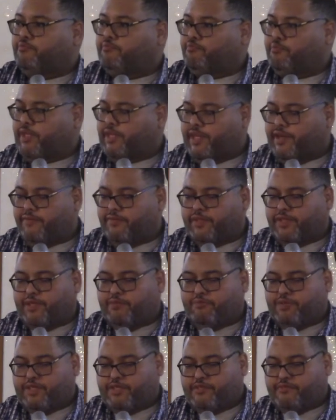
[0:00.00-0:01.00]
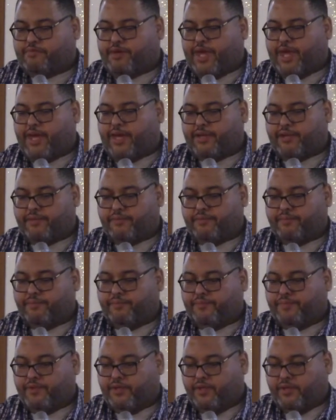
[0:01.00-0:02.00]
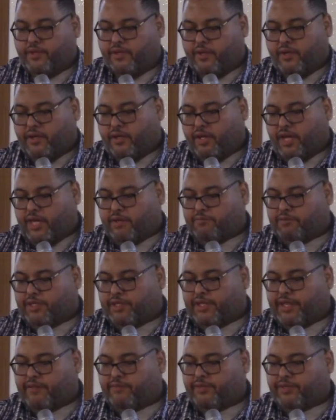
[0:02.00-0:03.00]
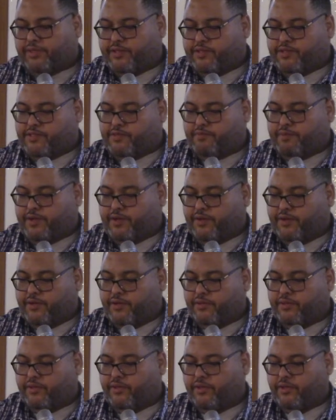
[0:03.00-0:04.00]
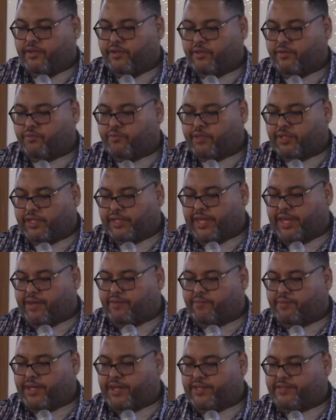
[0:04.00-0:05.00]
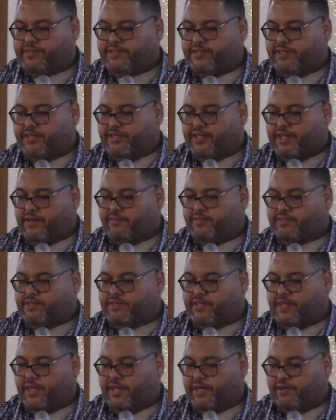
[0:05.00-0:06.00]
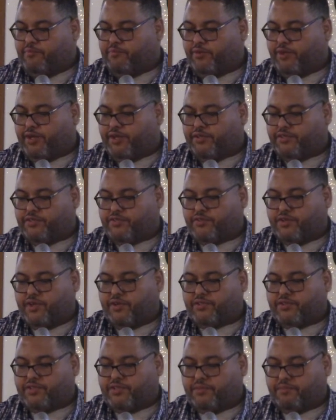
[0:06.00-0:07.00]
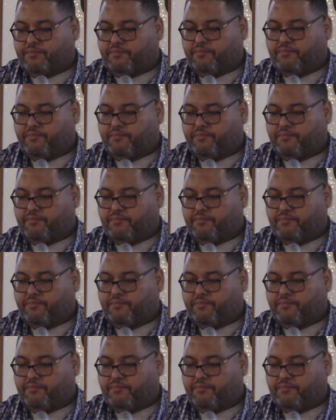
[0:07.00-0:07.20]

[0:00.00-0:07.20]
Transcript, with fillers: Malevolent means bad. A malevolent spirit would lay waste and devastate and bring destruction.